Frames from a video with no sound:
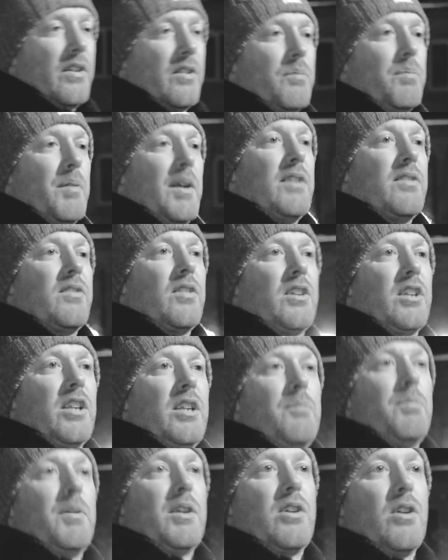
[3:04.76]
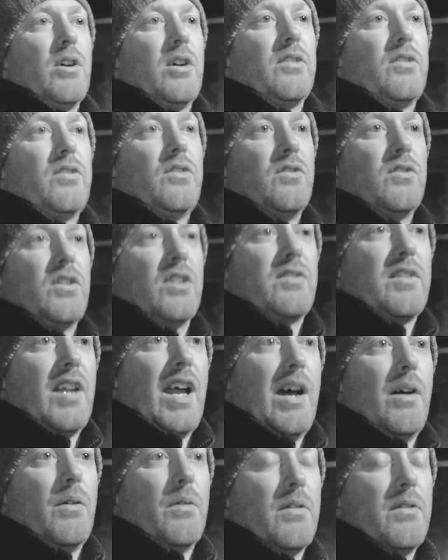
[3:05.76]
is basically because the
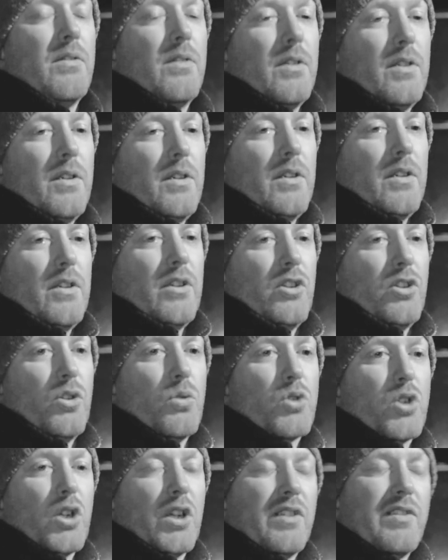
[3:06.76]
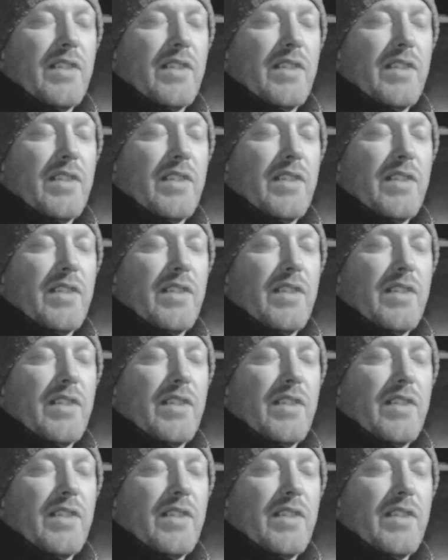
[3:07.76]
town, usually